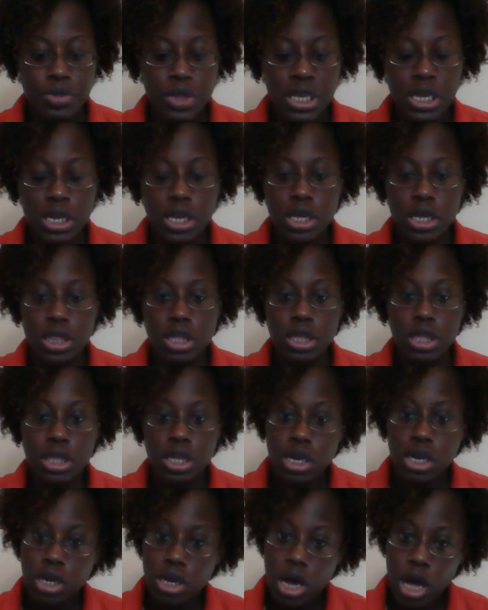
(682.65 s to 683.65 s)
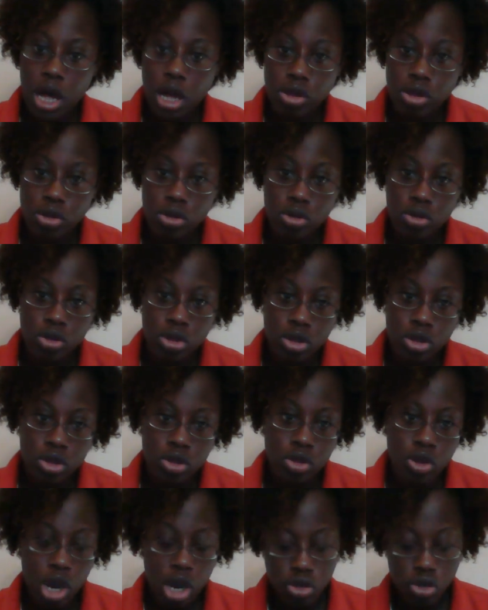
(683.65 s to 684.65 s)
get in to see doctors and
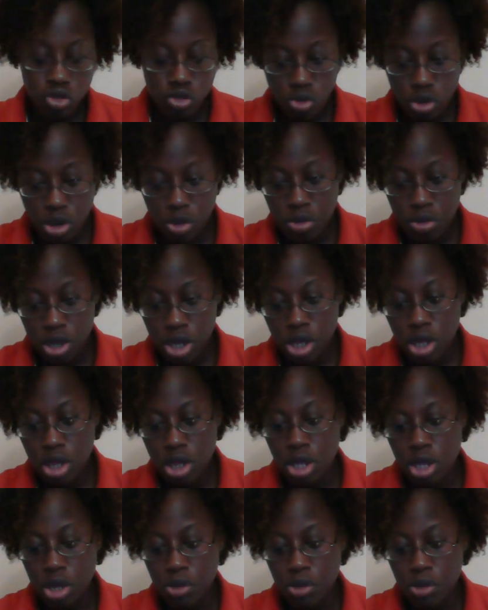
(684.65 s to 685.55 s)
start treatments,